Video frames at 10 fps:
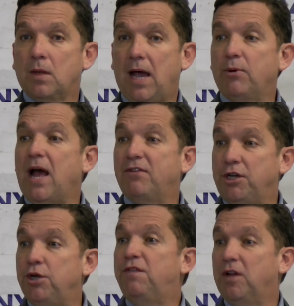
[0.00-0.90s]
I would have a
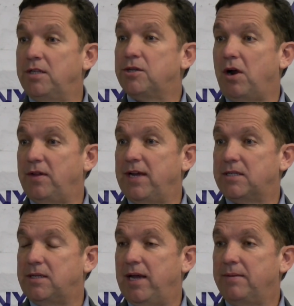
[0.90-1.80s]
new flood czar the
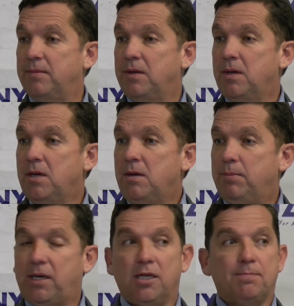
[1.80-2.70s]
next day,
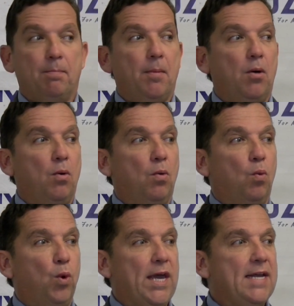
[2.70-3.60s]
because
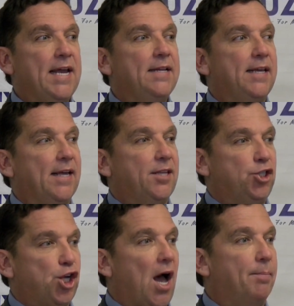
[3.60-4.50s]
we need to get the
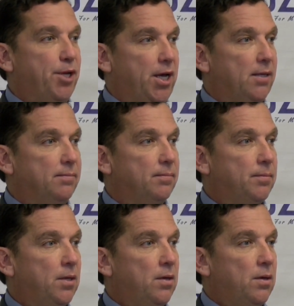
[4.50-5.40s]
job done.
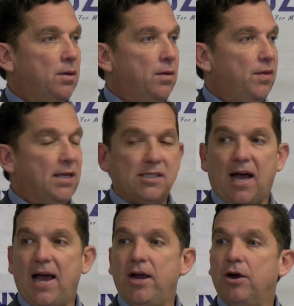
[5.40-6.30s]
The
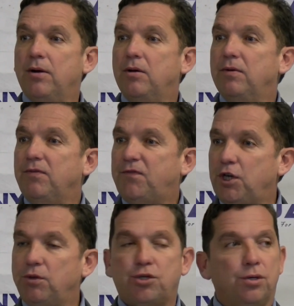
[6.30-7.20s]
entire
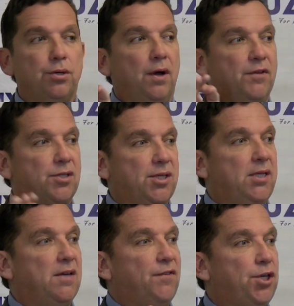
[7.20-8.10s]
future of the
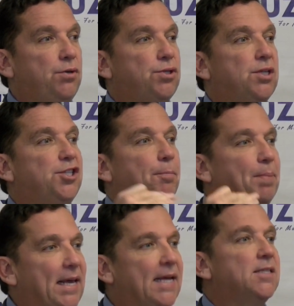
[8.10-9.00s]
city of Houston
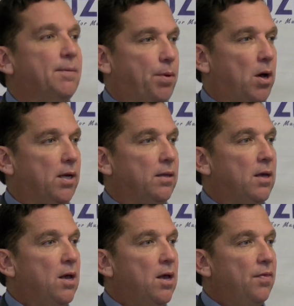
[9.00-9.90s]
depends upon it.
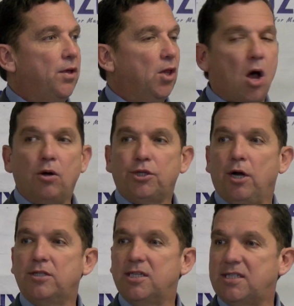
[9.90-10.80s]
The
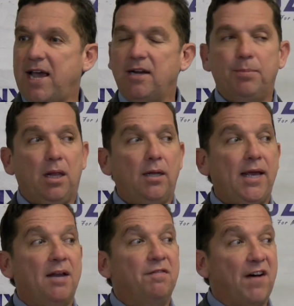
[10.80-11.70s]
long-term
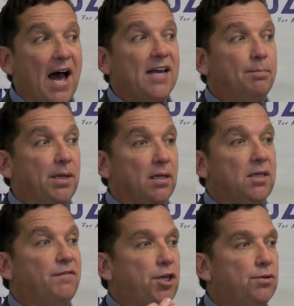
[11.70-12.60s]
sustainability and
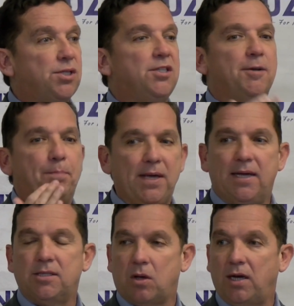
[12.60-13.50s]
viability of Houston
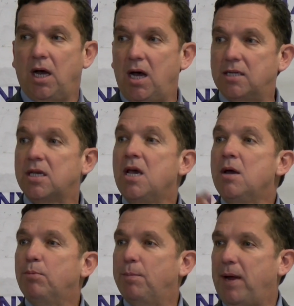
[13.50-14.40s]
depends on us
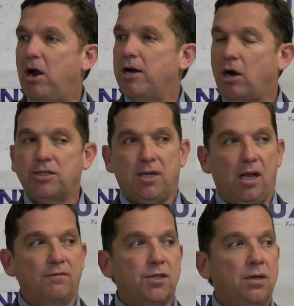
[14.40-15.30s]
preparing
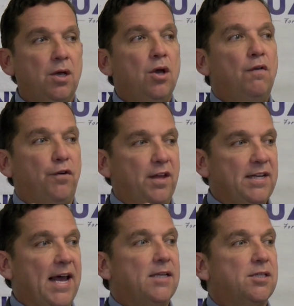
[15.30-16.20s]
ourselves for the
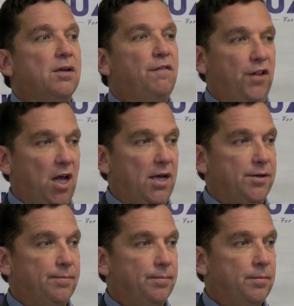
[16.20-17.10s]
next flood.
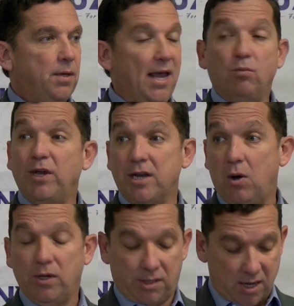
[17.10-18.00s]
And we
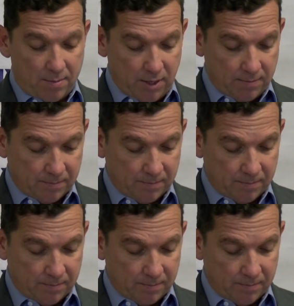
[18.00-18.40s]
know it's coming.